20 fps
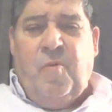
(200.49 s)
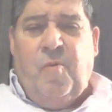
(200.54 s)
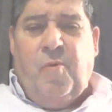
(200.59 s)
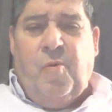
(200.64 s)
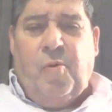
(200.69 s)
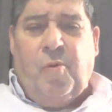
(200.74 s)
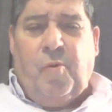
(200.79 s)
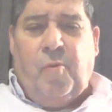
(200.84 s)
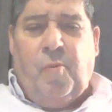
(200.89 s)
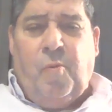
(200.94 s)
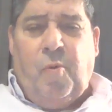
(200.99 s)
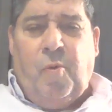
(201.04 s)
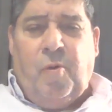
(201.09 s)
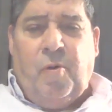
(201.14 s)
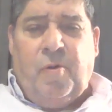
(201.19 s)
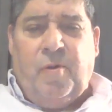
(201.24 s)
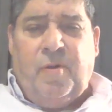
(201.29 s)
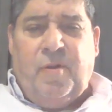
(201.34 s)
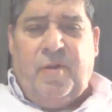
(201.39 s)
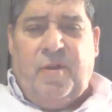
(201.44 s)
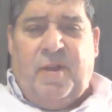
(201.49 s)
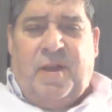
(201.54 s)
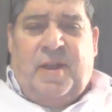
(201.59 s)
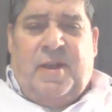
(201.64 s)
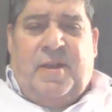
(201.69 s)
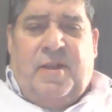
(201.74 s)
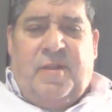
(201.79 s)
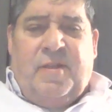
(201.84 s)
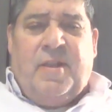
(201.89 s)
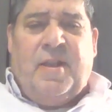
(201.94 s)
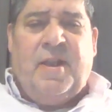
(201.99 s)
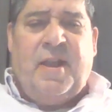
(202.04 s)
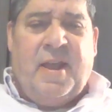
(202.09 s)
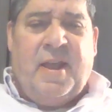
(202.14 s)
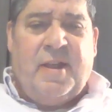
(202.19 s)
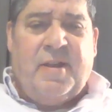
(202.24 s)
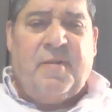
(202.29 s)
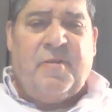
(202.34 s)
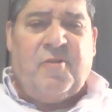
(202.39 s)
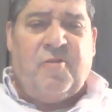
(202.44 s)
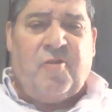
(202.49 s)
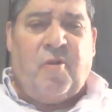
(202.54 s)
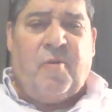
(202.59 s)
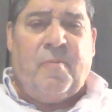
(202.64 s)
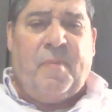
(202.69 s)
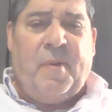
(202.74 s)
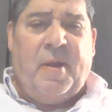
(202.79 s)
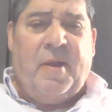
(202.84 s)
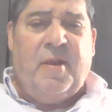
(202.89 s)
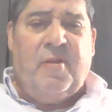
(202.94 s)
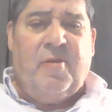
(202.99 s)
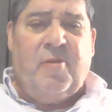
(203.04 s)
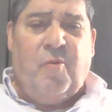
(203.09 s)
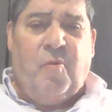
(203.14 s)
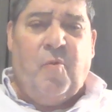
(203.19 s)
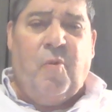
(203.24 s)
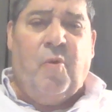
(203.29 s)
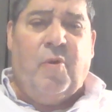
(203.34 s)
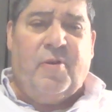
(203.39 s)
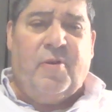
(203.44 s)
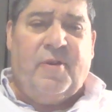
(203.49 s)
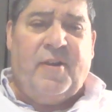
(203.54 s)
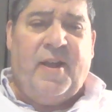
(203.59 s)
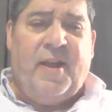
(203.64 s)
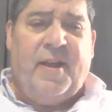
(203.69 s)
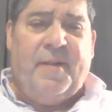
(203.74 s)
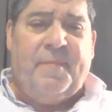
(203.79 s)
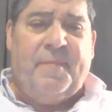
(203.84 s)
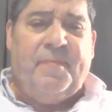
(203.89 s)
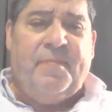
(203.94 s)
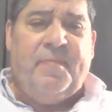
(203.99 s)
World War, and they had to start paying the war debt.